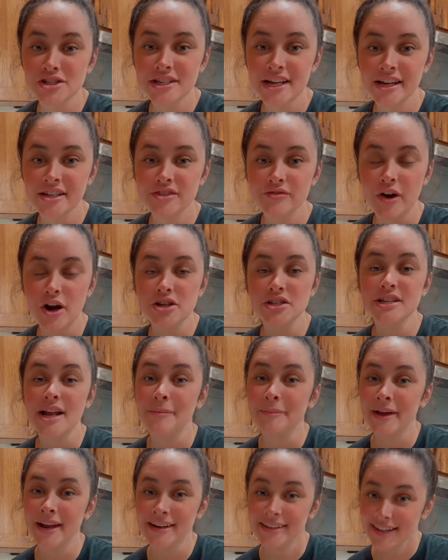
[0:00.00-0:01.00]
things first,
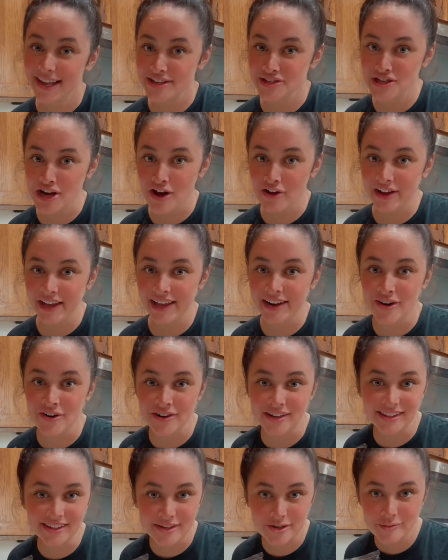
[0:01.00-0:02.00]
I'm gonna let y'all in on
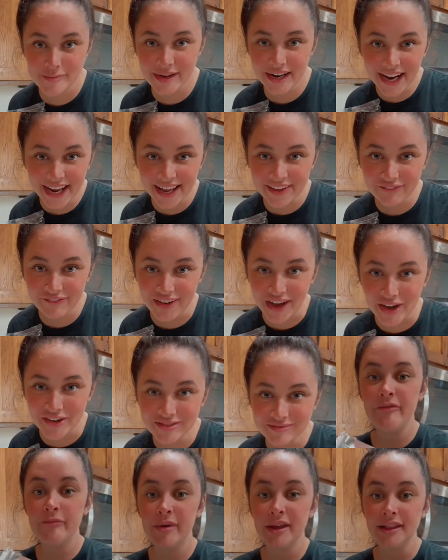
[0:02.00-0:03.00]
a little bit of info.
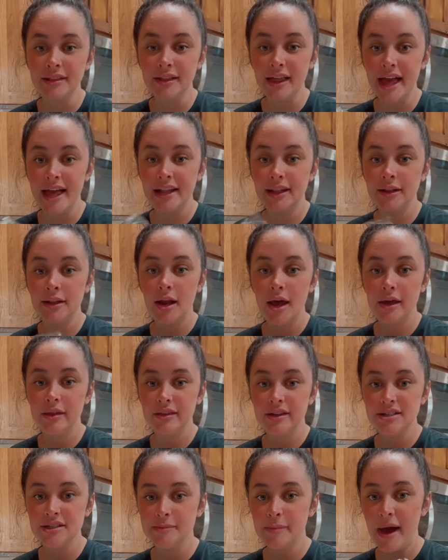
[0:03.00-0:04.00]
I've been letting
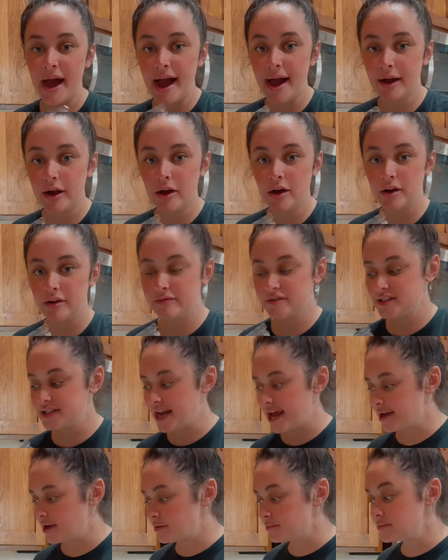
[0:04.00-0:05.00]
this pack of
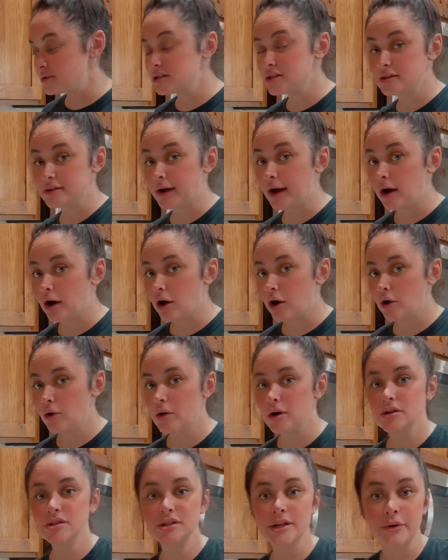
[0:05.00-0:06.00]
steakums
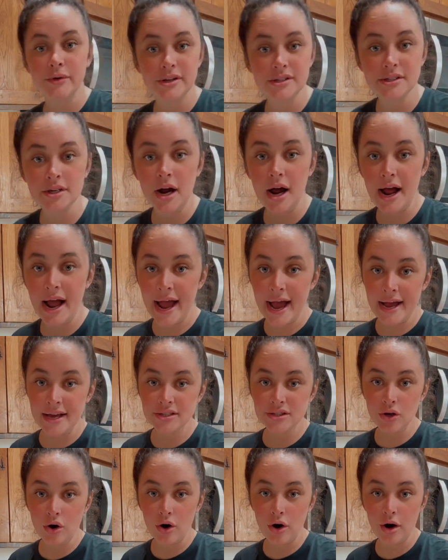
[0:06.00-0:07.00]
thaw so it's not as
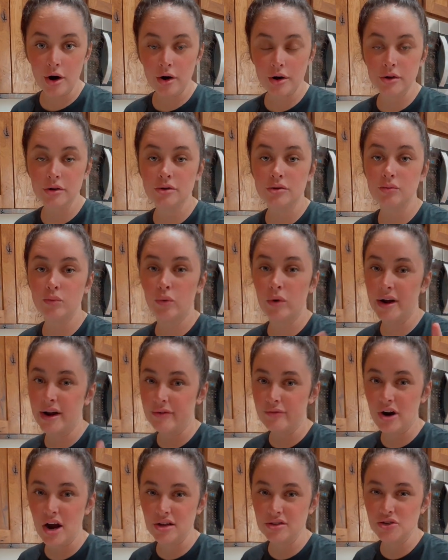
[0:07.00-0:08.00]
hard
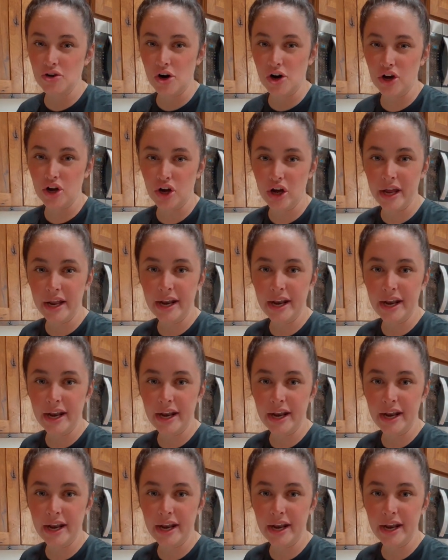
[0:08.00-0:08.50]
whenever I start cooking